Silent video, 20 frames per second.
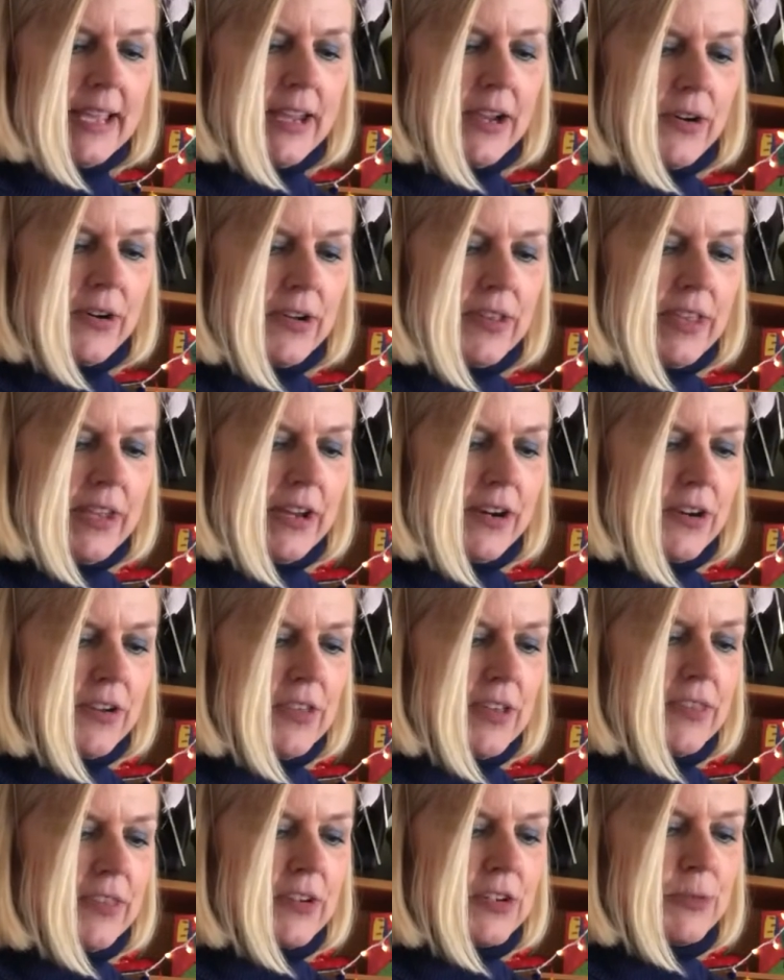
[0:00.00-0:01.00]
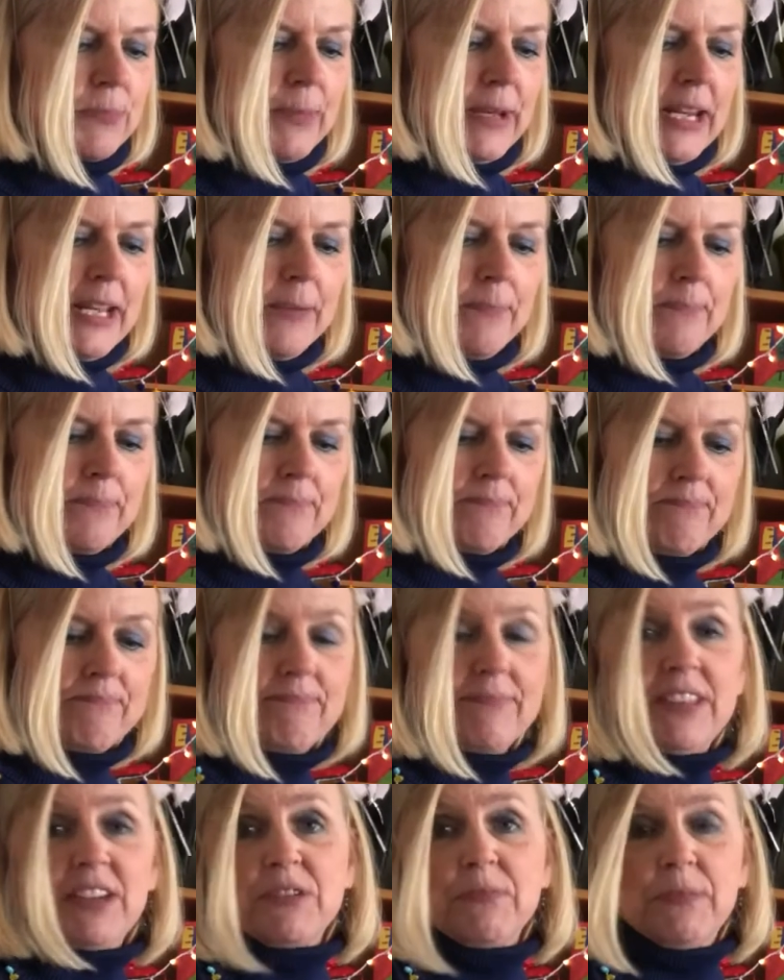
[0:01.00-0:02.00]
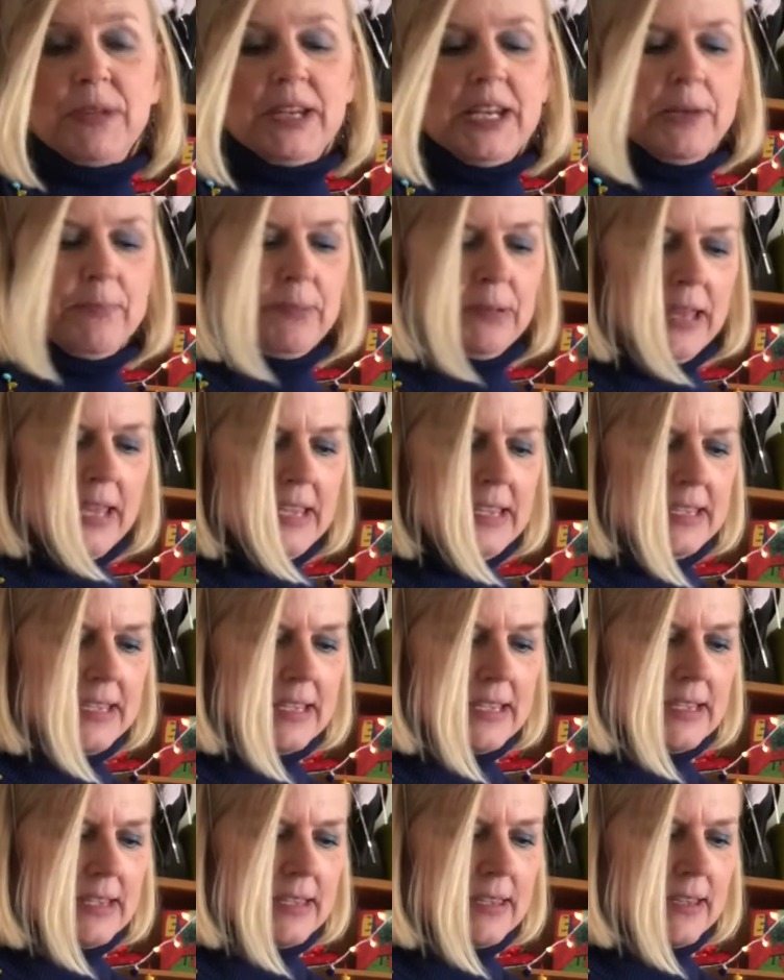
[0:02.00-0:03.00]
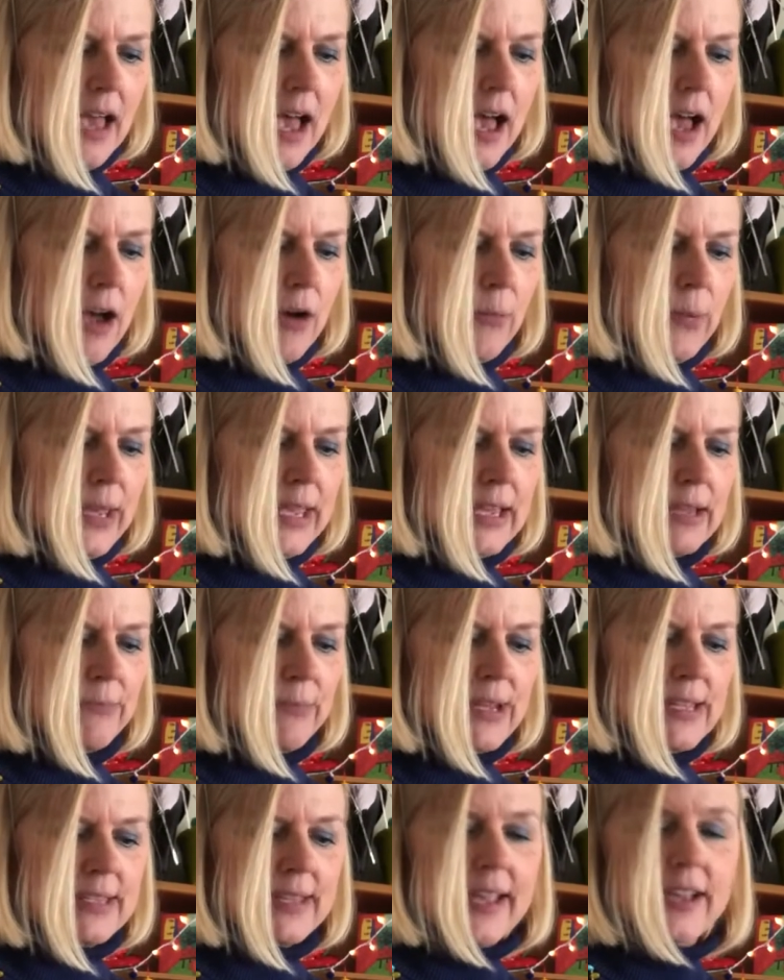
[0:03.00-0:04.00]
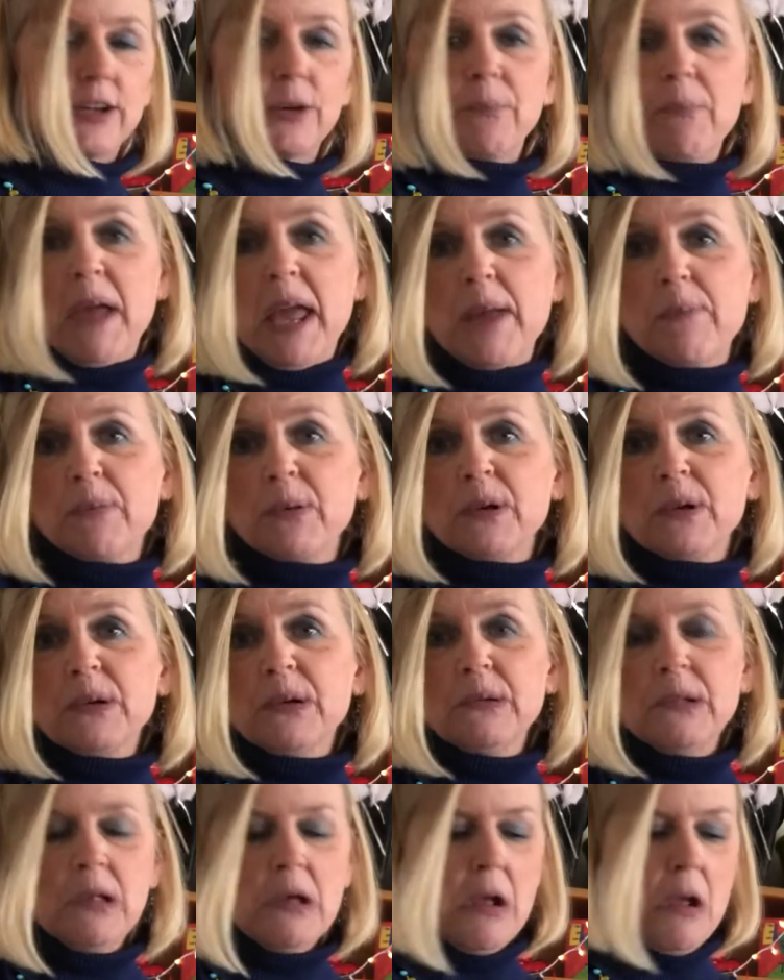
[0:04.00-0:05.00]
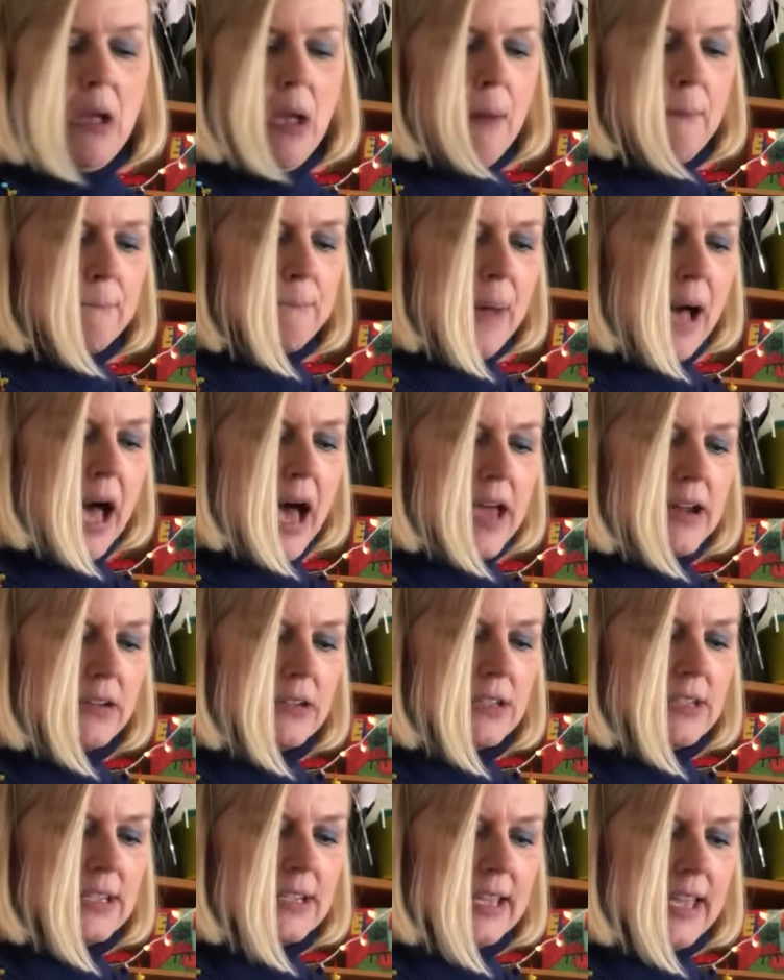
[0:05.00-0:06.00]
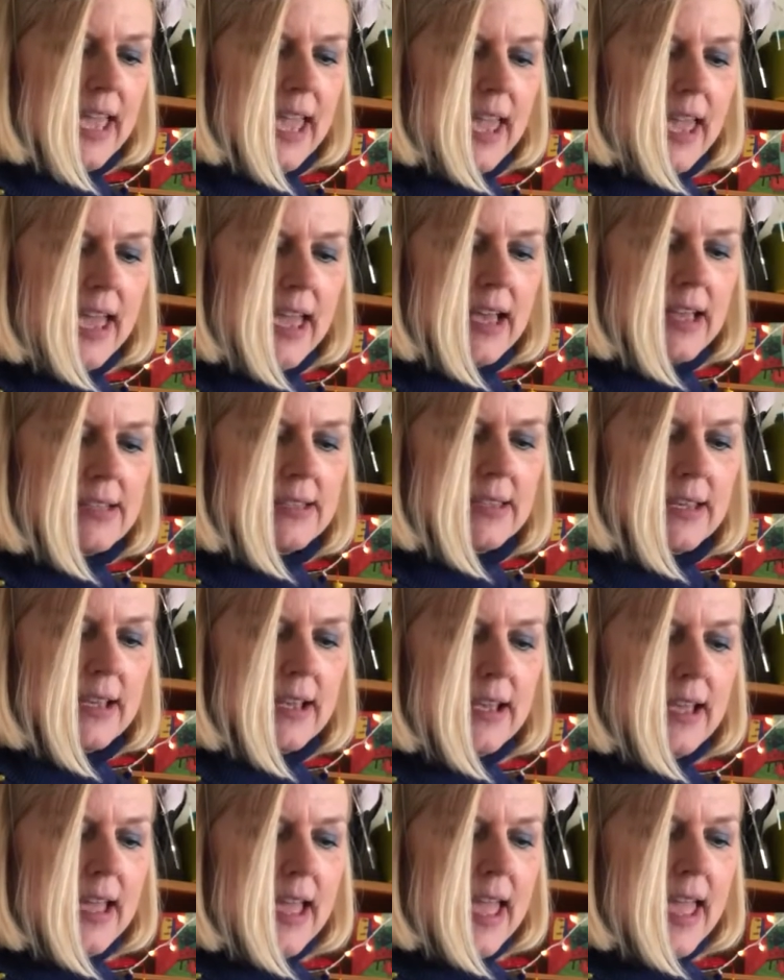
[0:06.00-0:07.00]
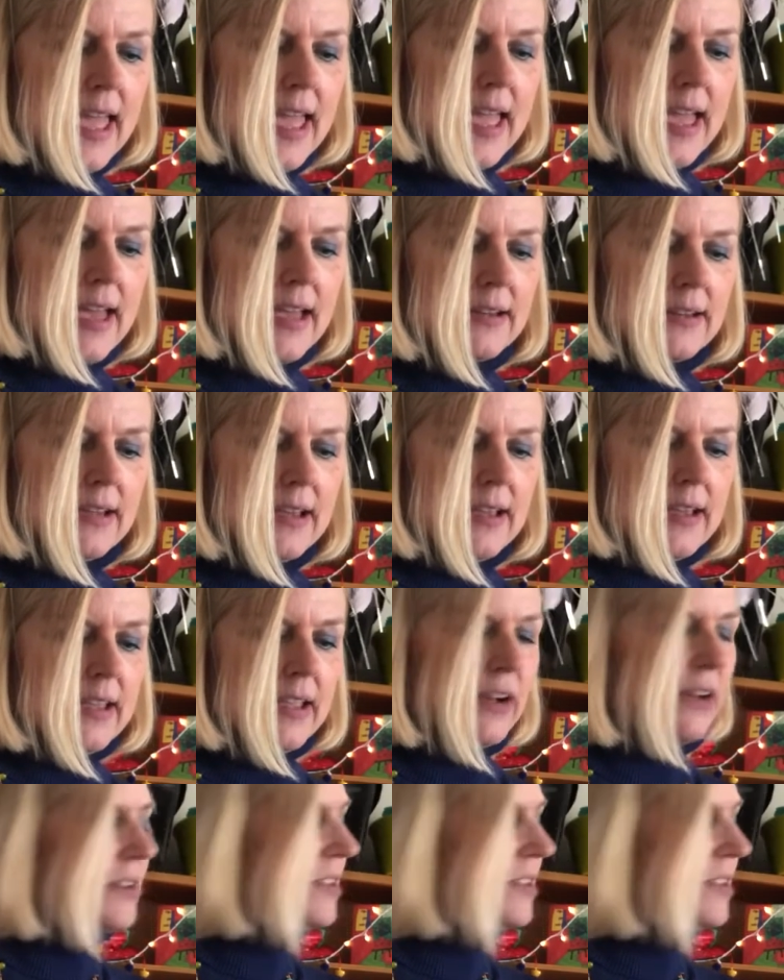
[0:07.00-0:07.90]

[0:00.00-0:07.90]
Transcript: care of the earth, and there's many places we can recycle paper, bottles, and cans. And here are